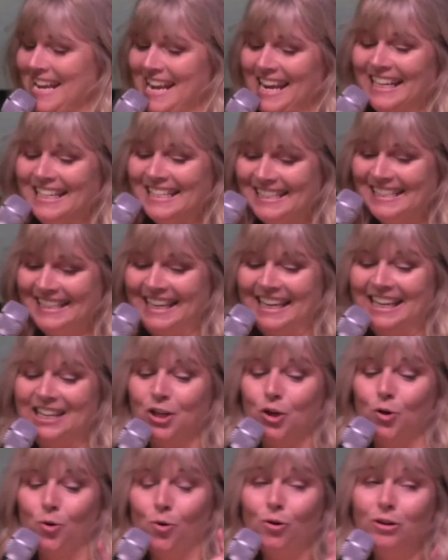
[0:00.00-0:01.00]
in seeing
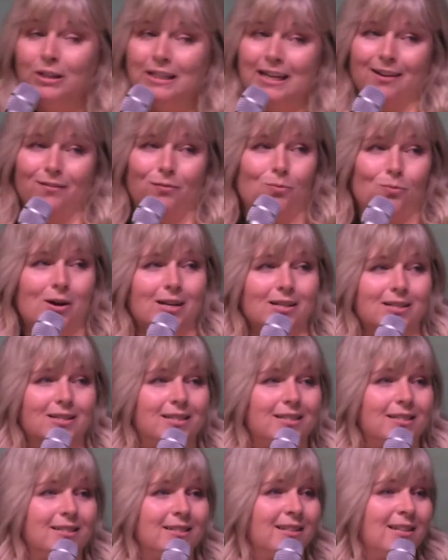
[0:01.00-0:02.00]
your loved
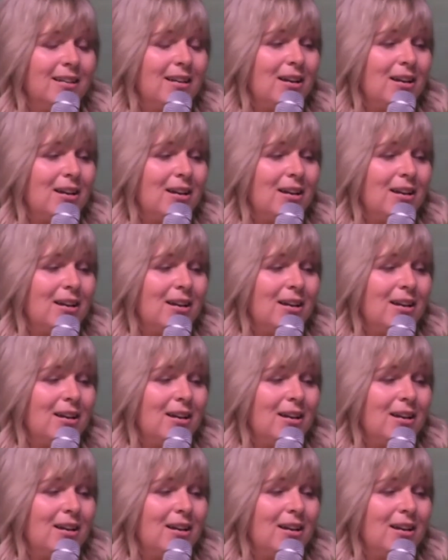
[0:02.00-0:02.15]
ones,